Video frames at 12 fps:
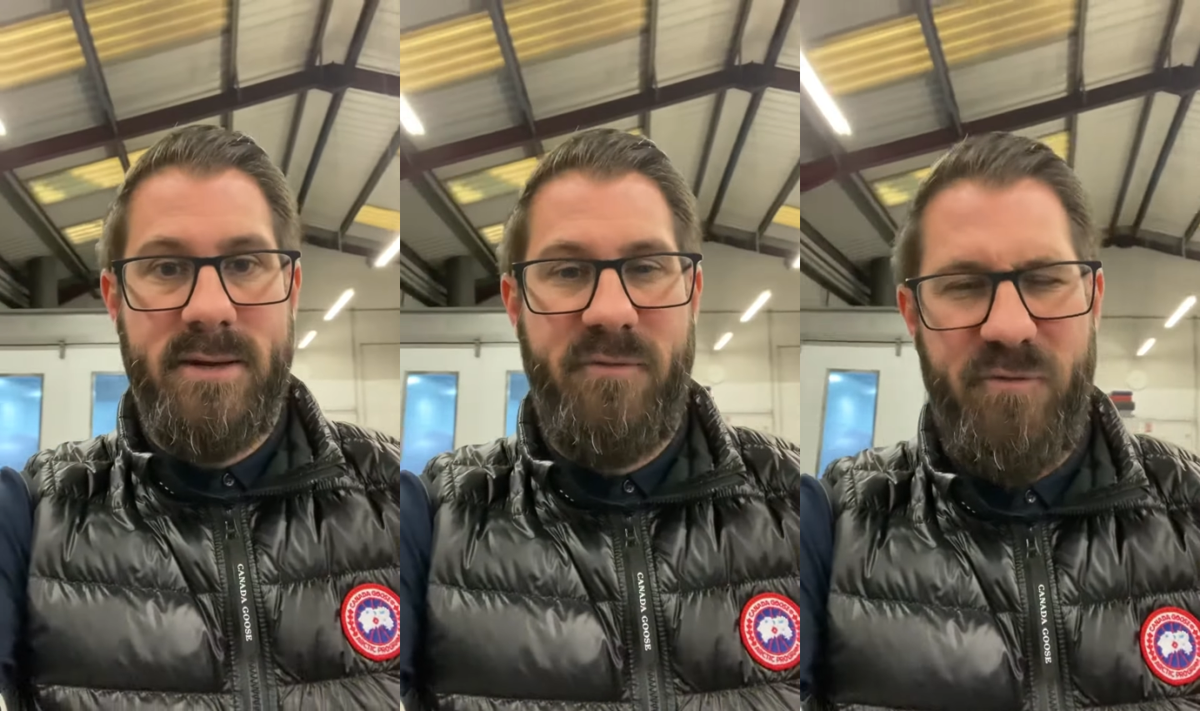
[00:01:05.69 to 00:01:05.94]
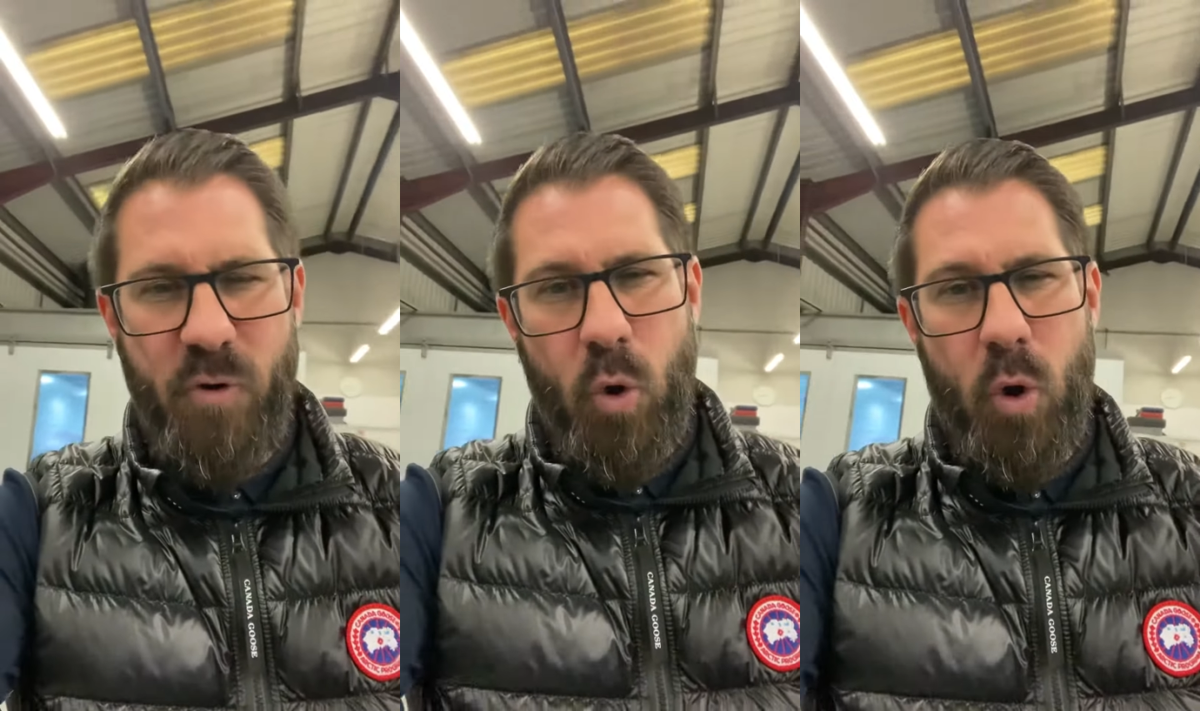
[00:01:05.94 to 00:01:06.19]

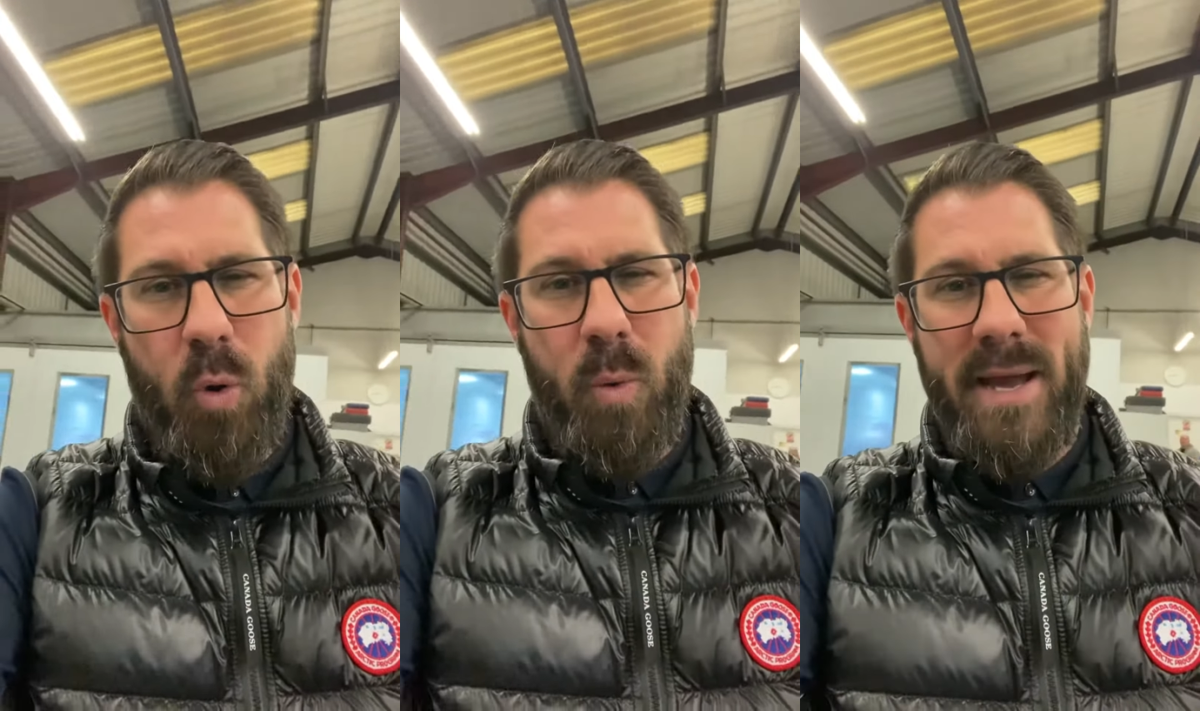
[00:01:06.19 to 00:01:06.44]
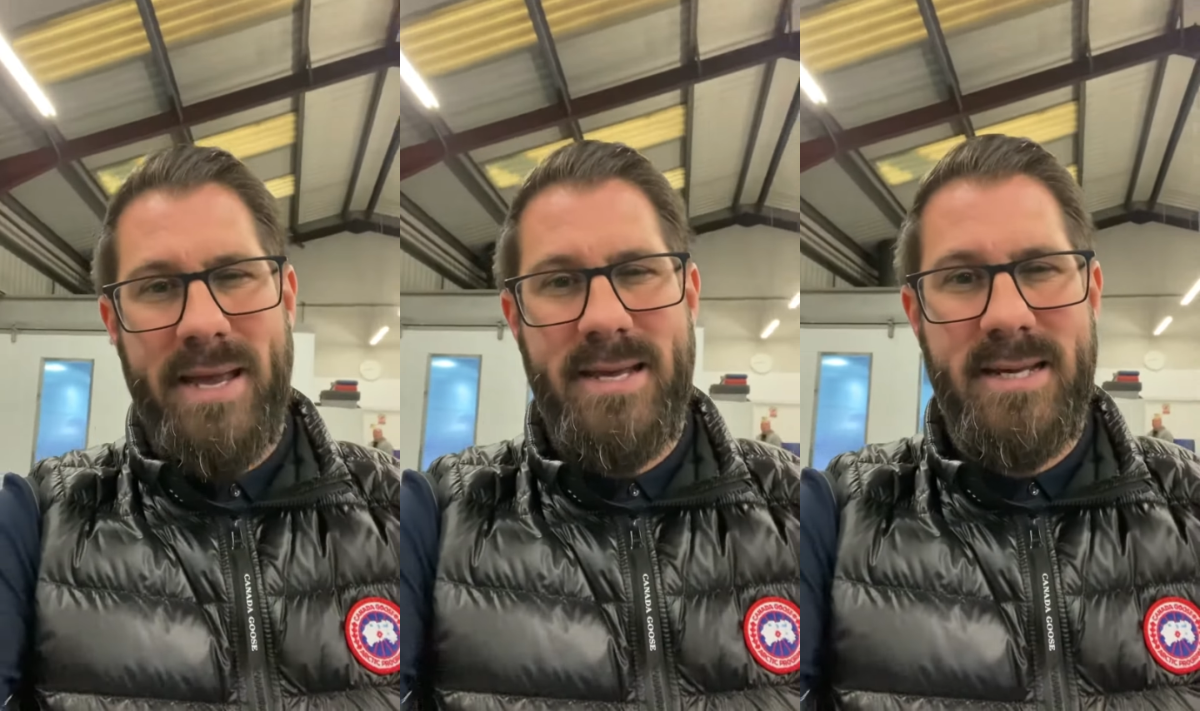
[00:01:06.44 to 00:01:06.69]
4
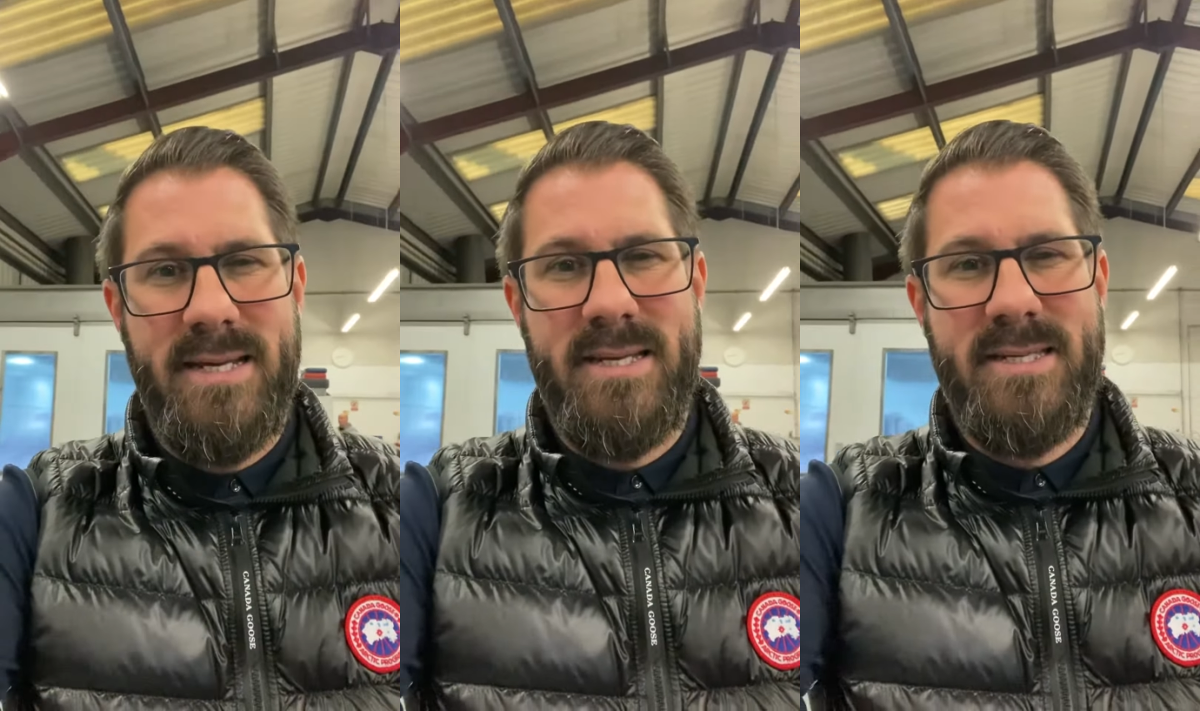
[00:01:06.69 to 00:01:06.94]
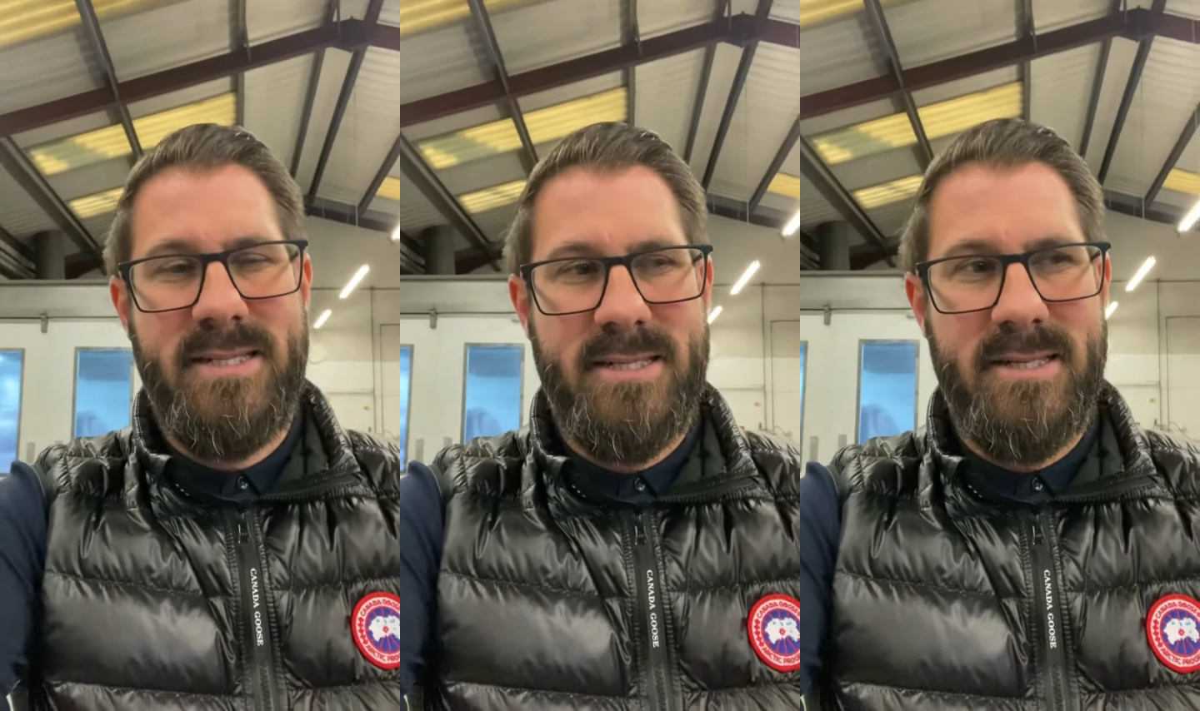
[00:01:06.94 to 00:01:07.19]

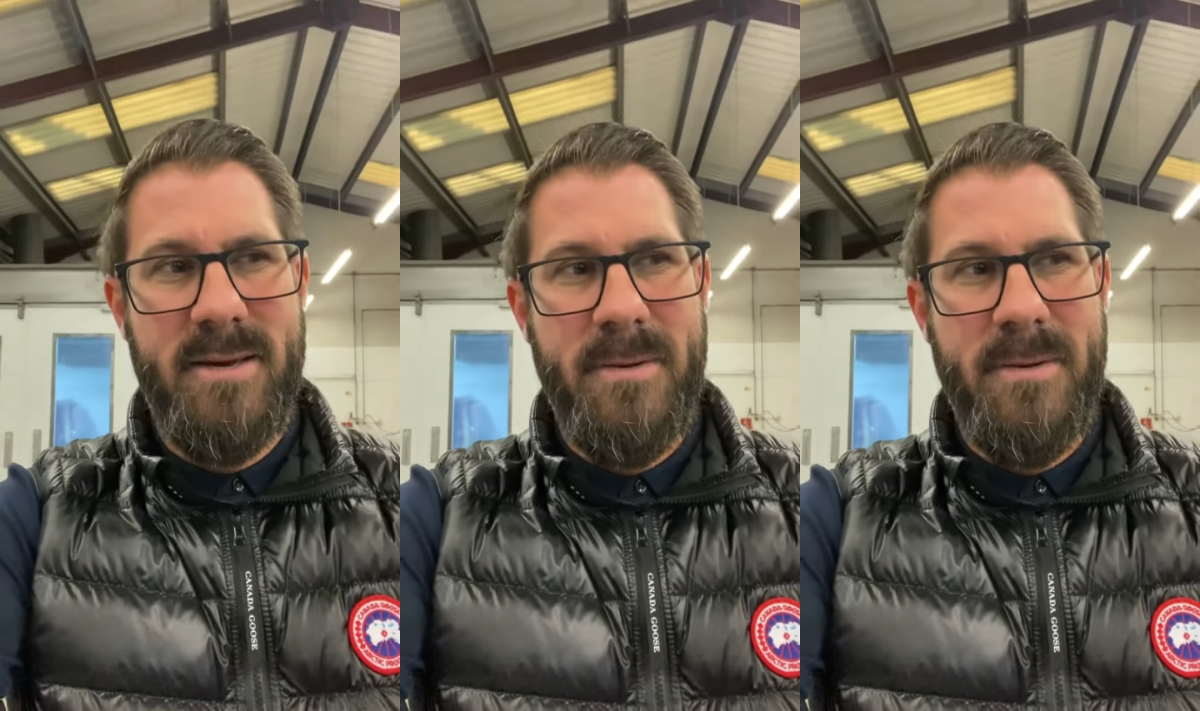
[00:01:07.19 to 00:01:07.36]
weeks,